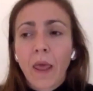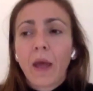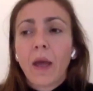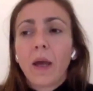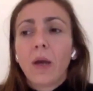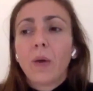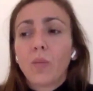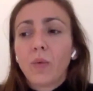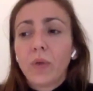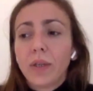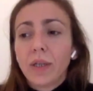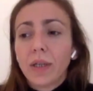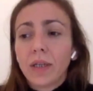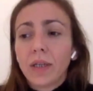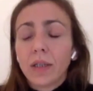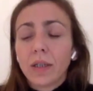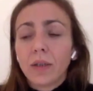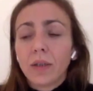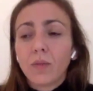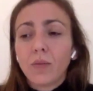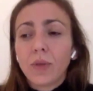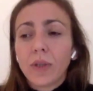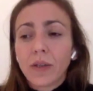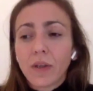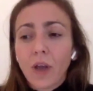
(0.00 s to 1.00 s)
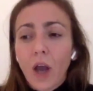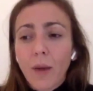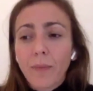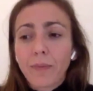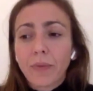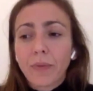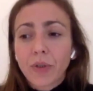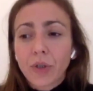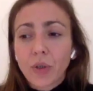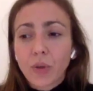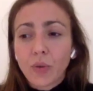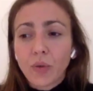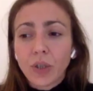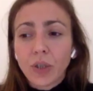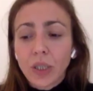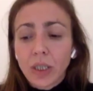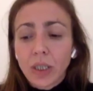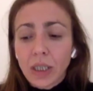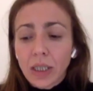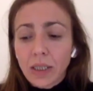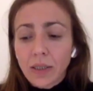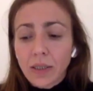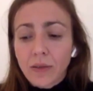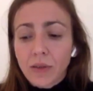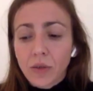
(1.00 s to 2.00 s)
with an
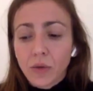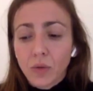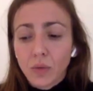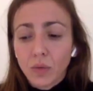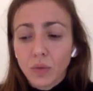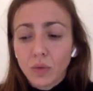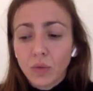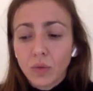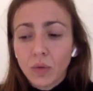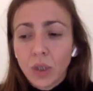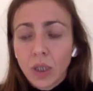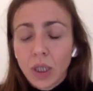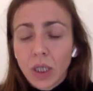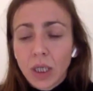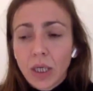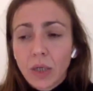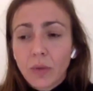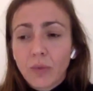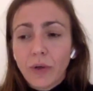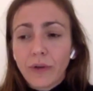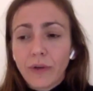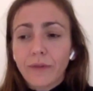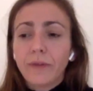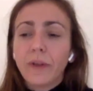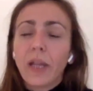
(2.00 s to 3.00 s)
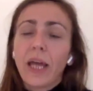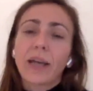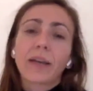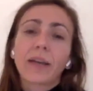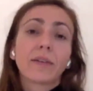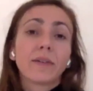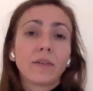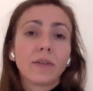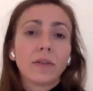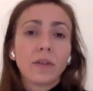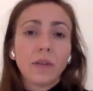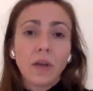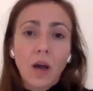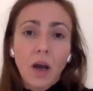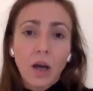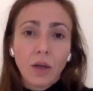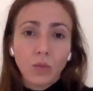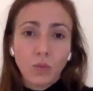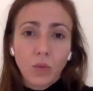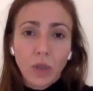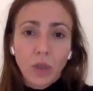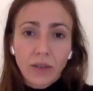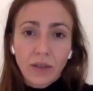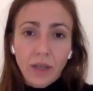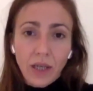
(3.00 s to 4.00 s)
opportunity to reflect on
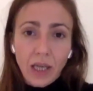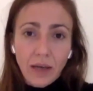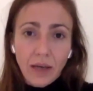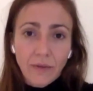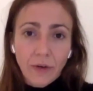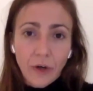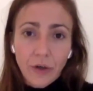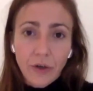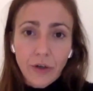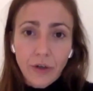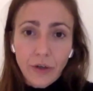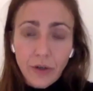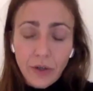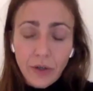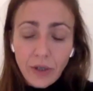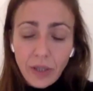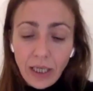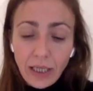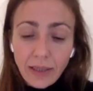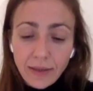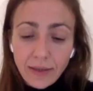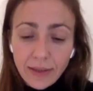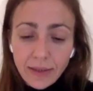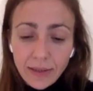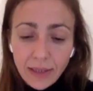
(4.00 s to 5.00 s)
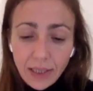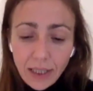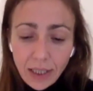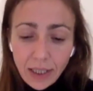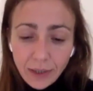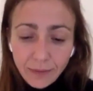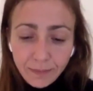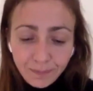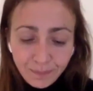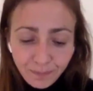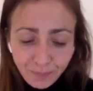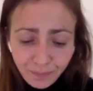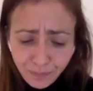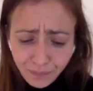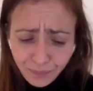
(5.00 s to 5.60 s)
what they have heard and seen.